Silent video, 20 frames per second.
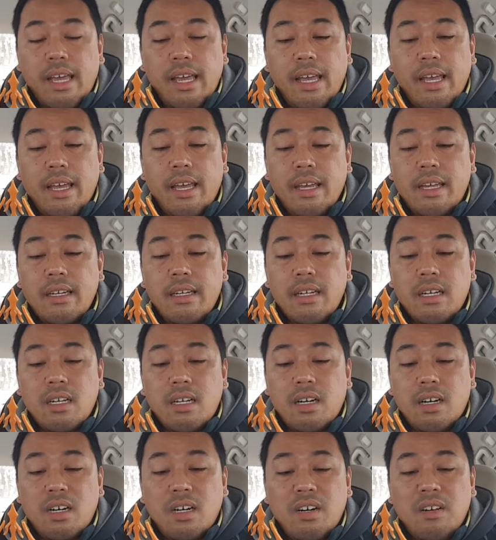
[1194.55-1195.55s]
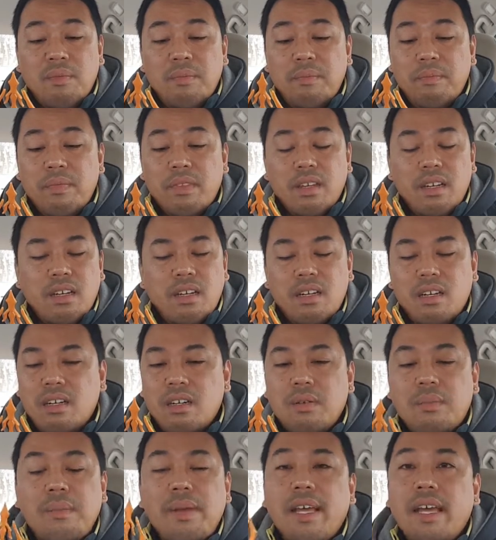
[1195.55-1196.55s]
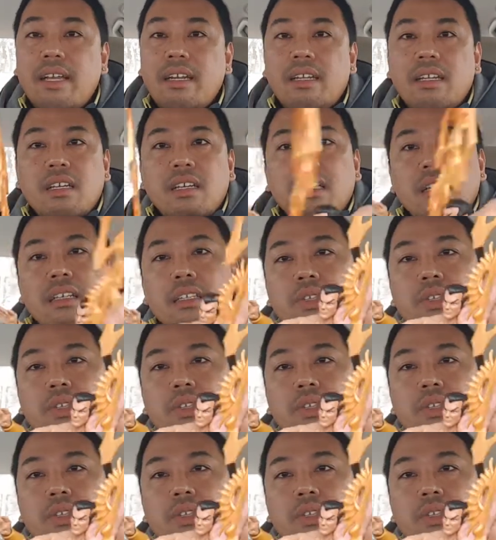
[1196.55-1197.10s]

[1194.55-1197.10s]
and oh man,